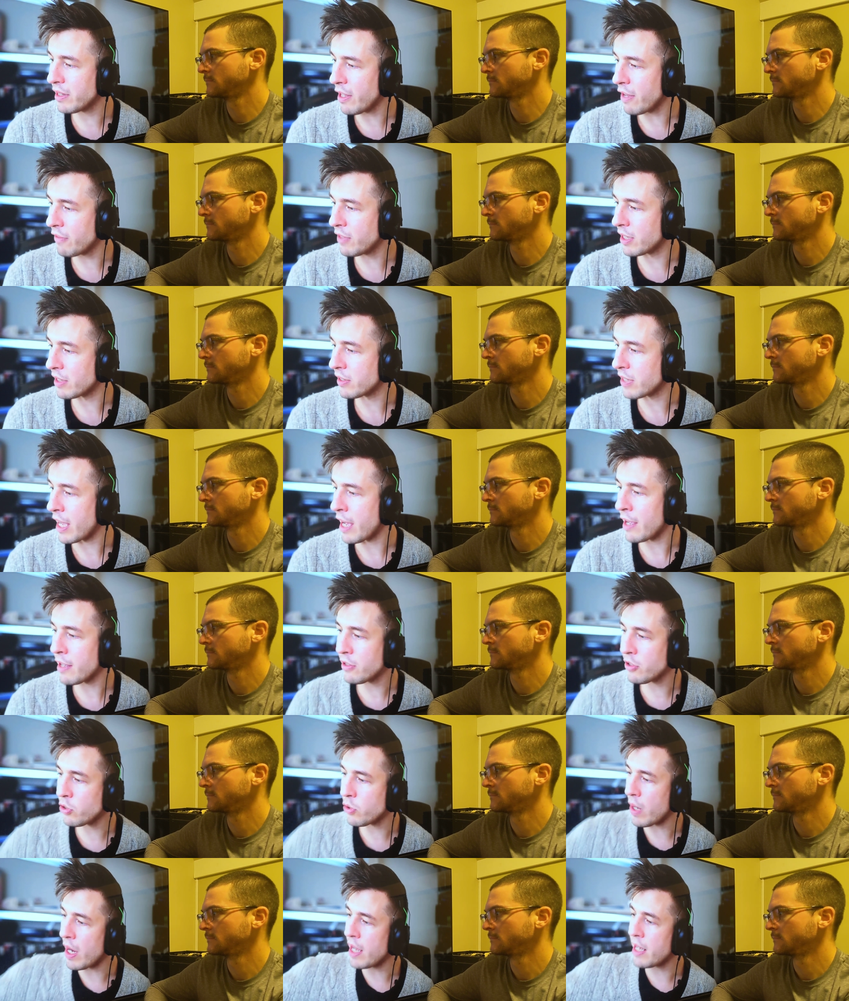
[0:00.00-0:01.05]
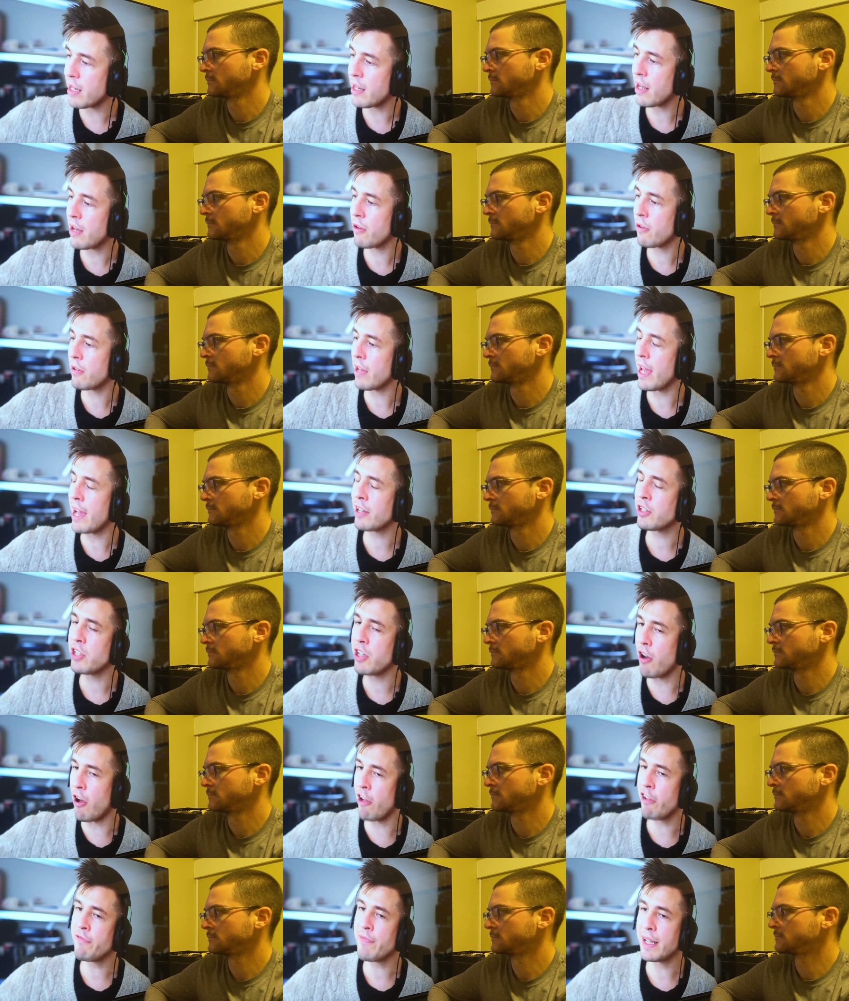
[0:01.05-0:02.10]
Speaker 1: I would love this. I tried out
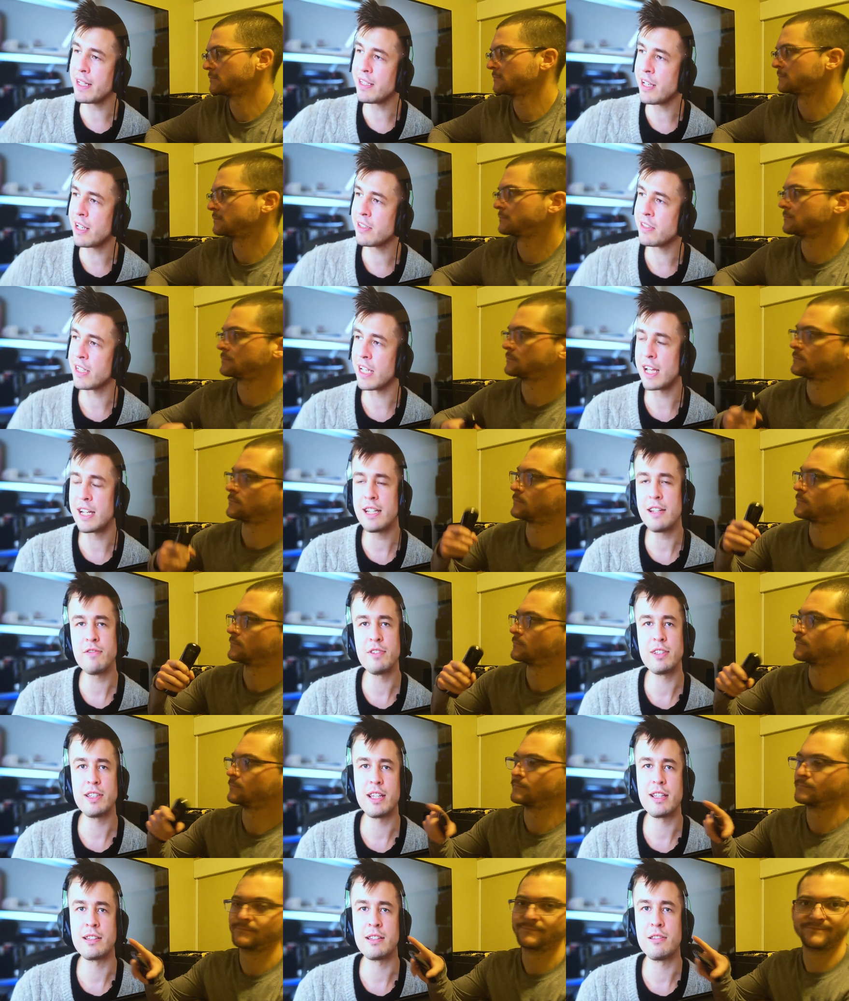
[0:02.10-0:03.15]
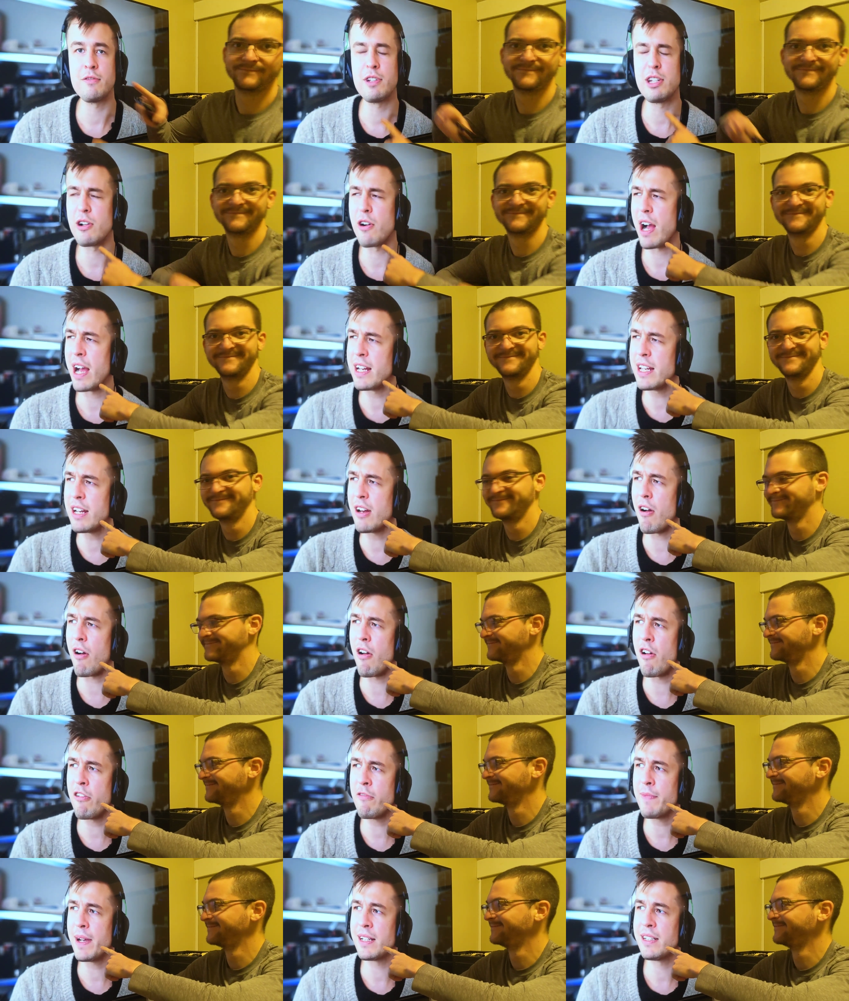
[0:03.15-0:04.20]
actually all of my testing. I didn't even say this in the video.
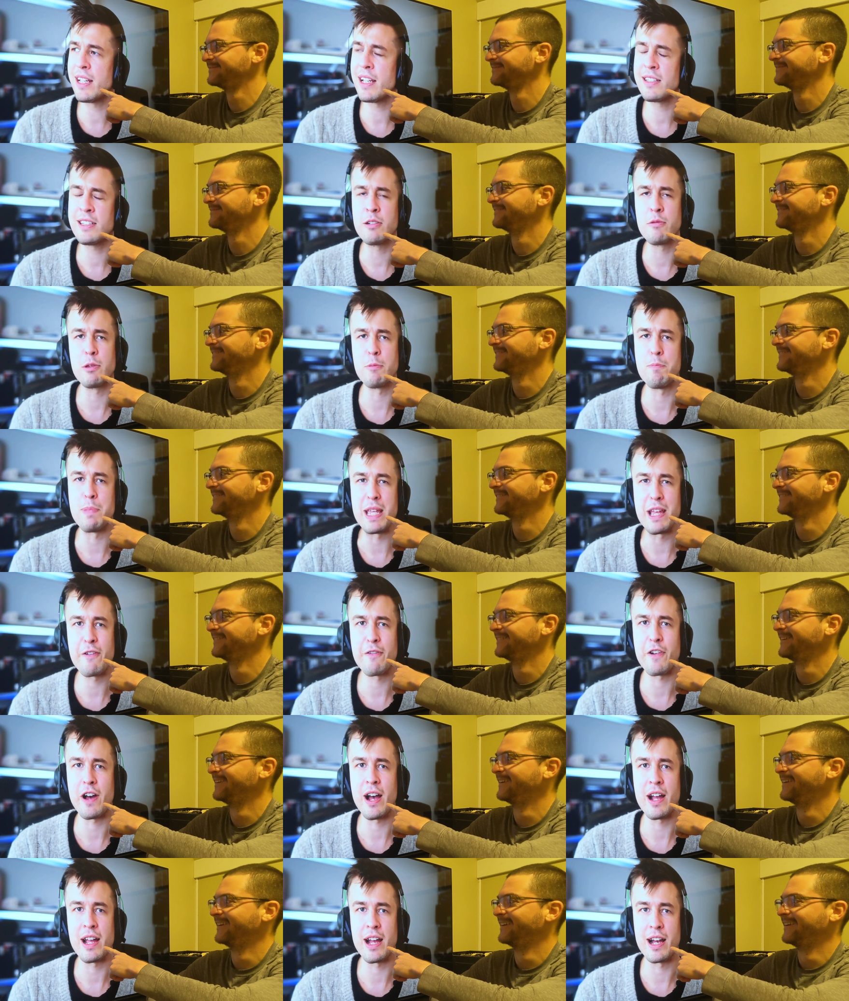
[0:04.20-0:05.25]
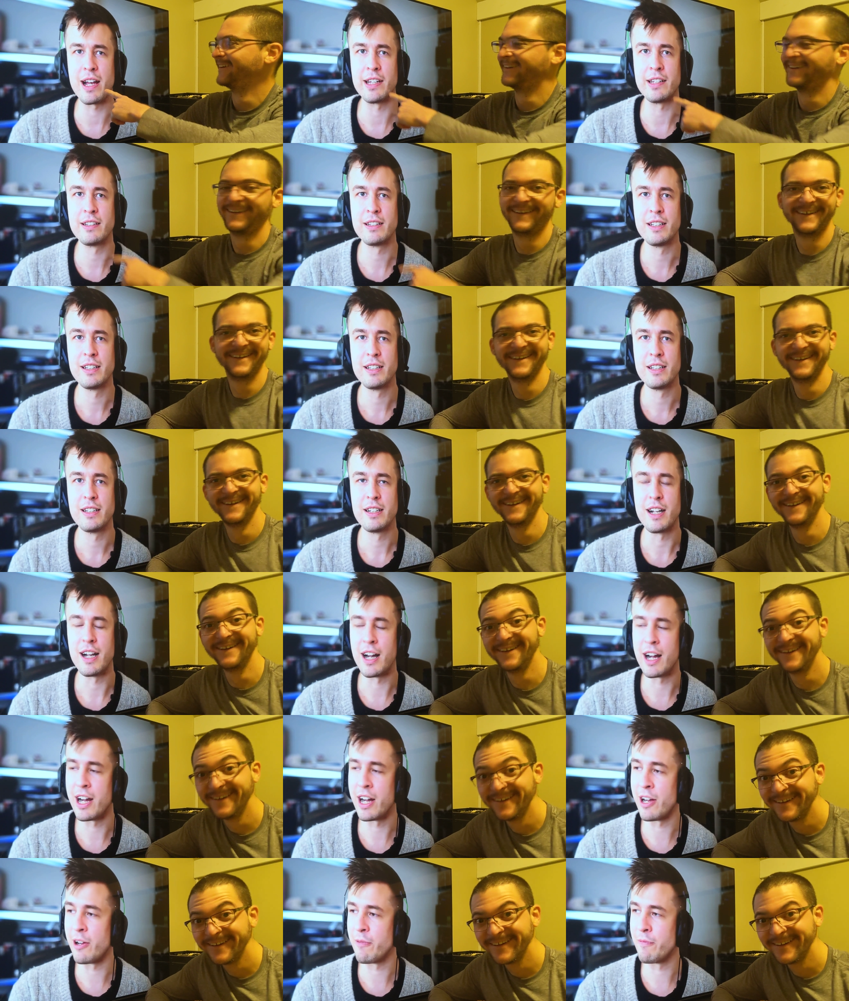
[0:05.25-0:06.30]
I did all of my testing with BFI on.
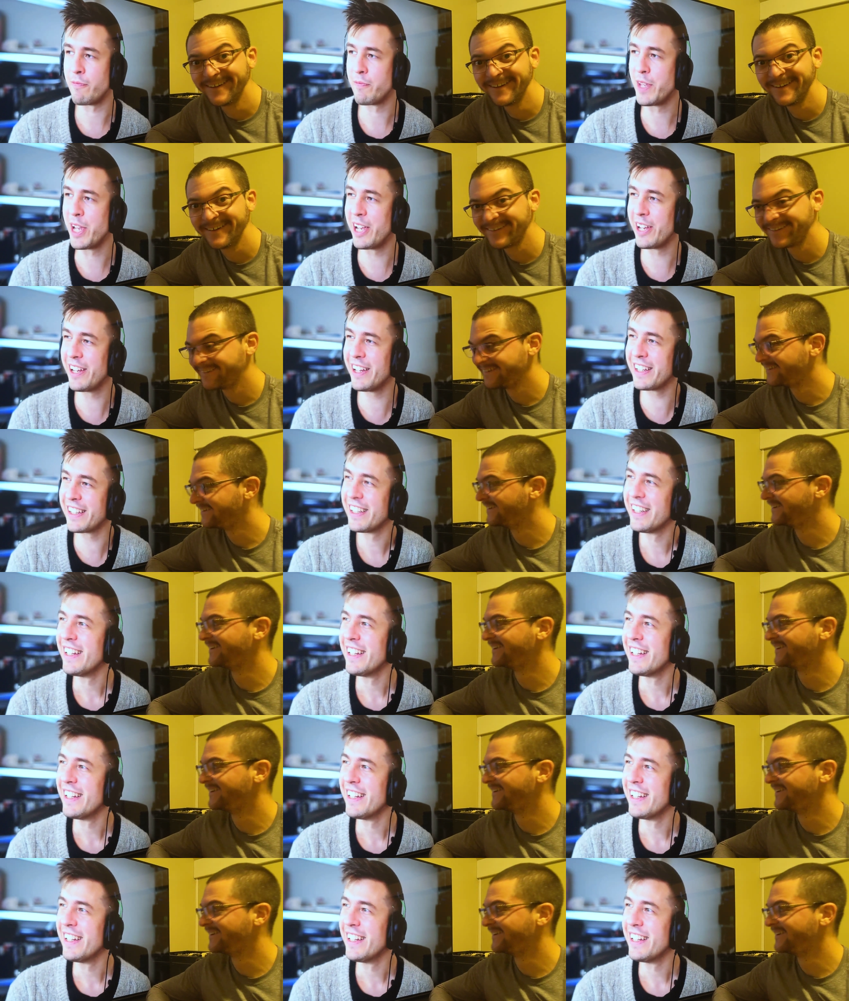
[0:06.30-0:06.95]
Um,